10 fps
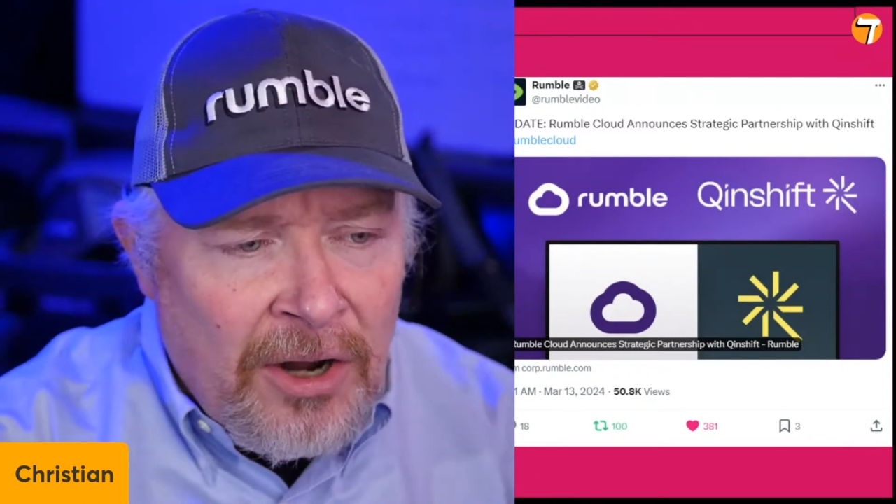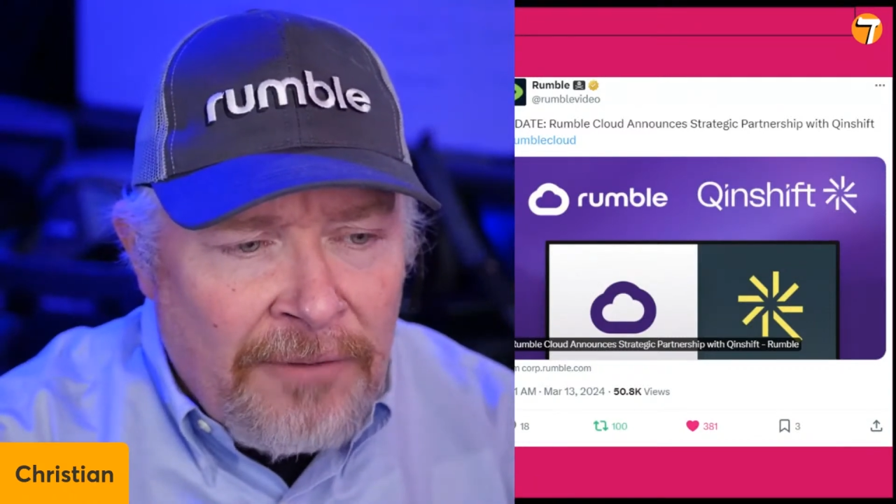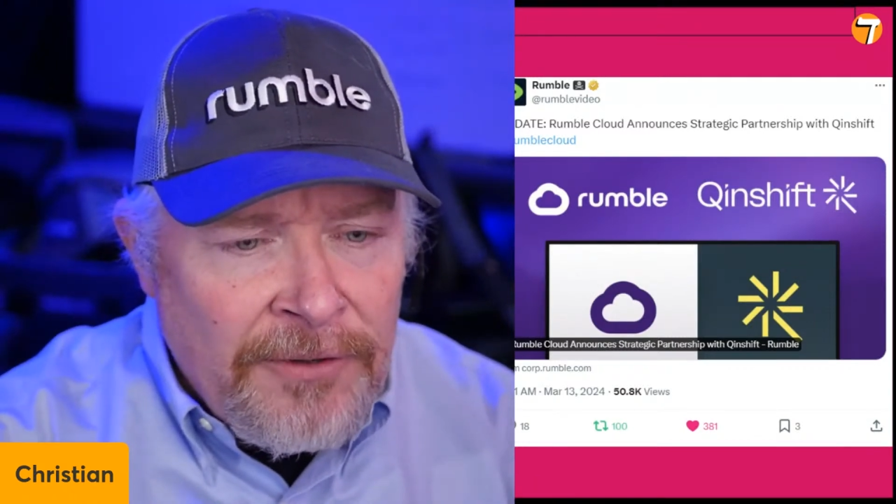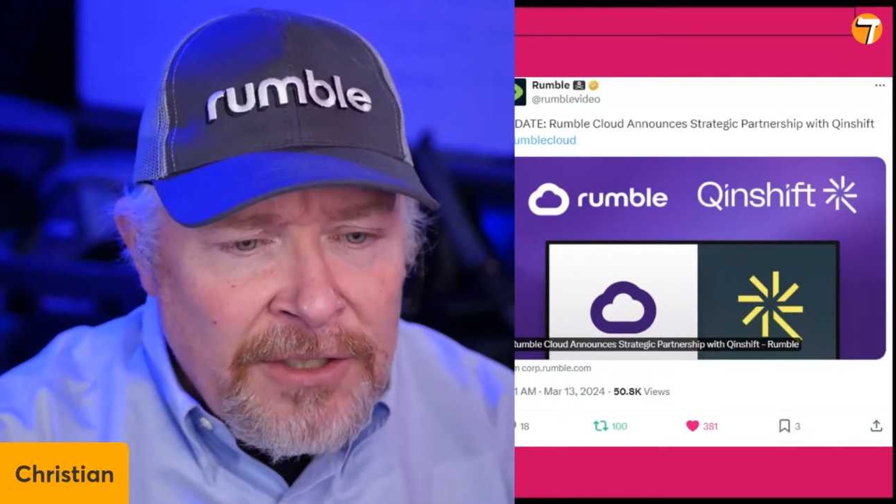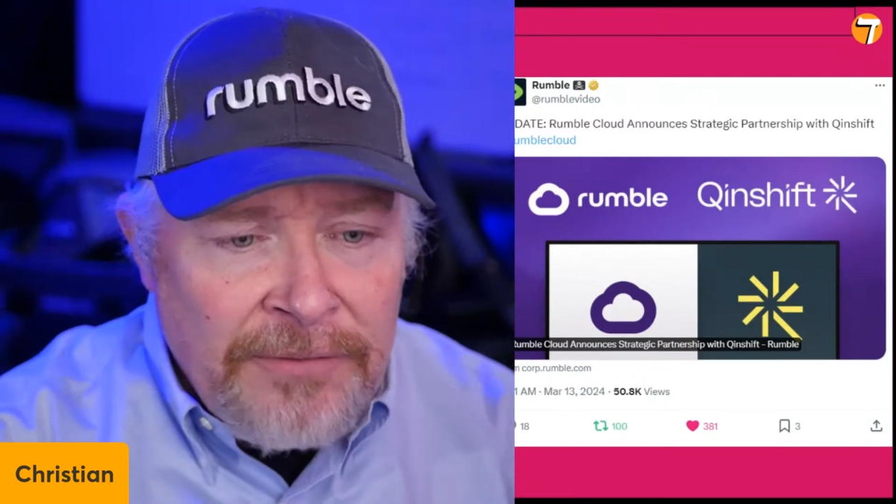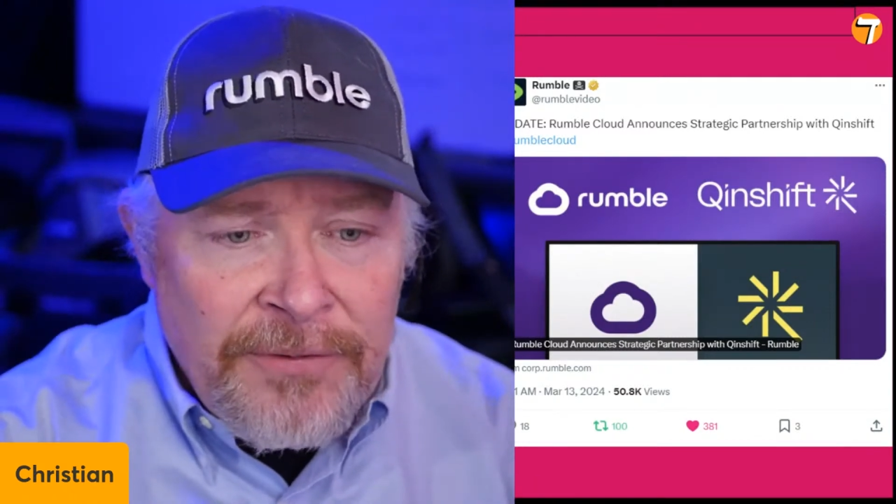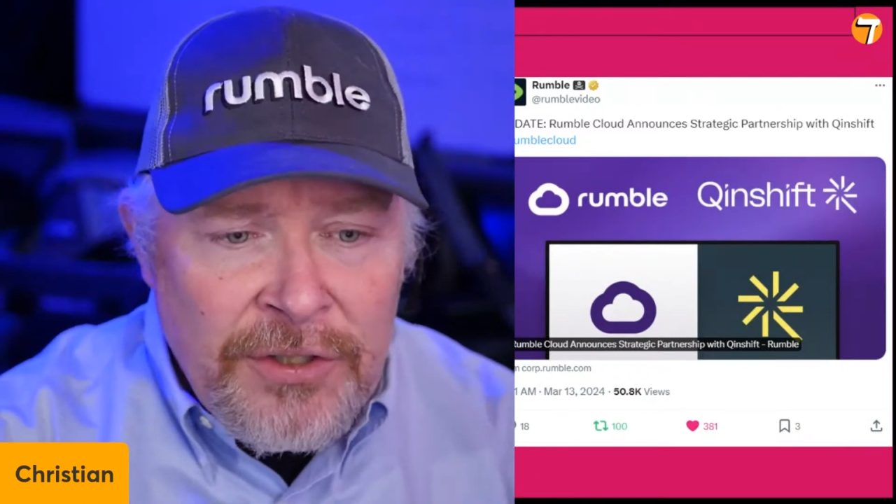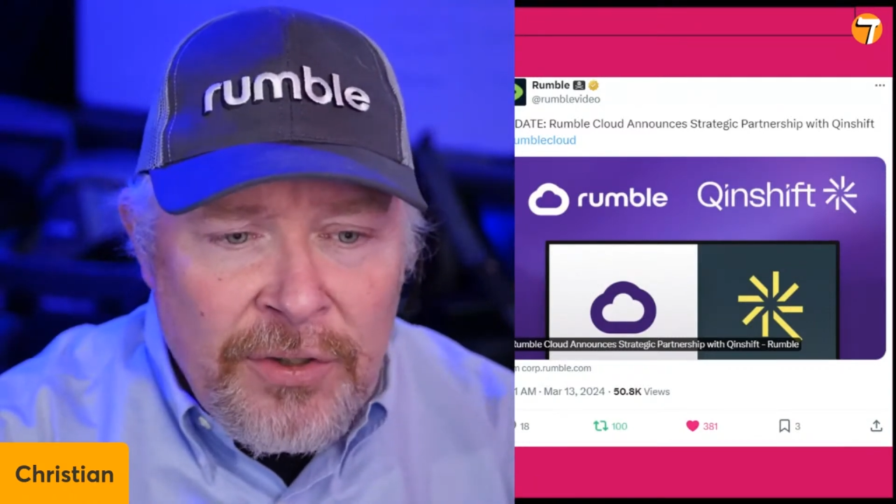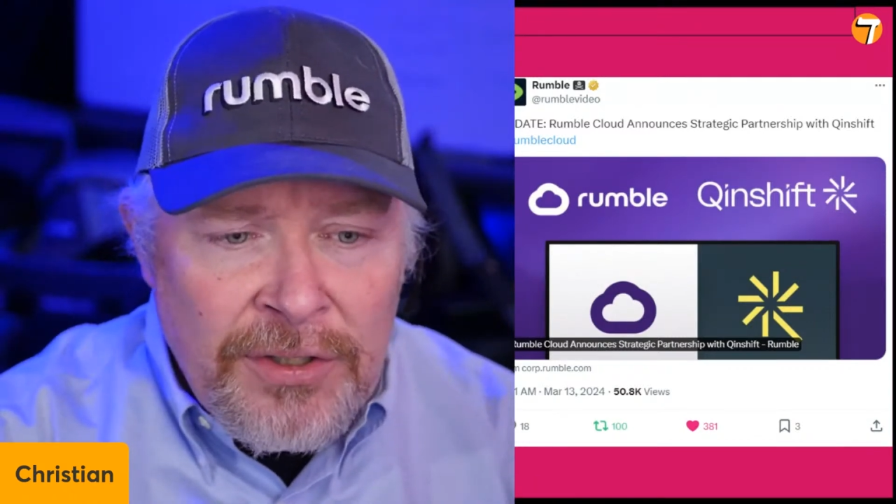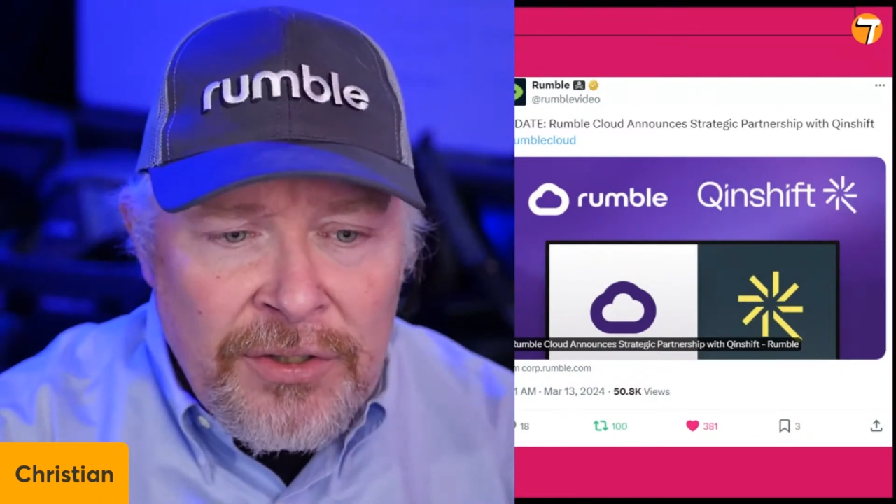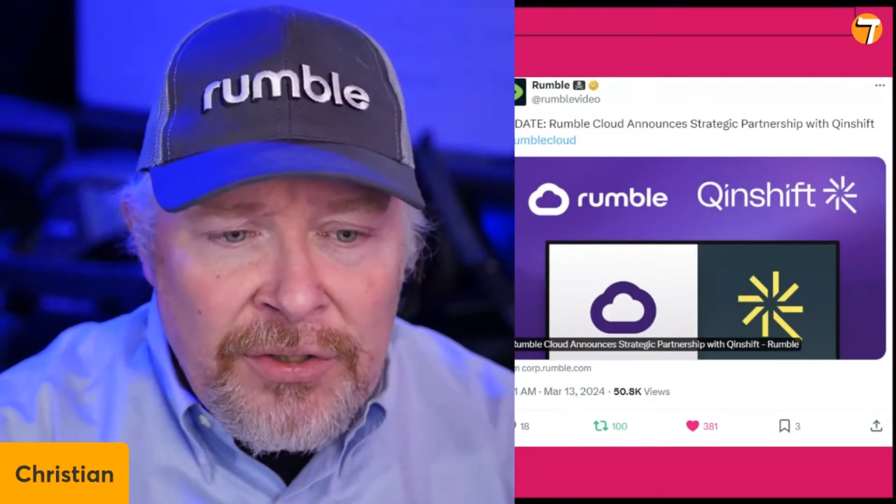offers infrastructure.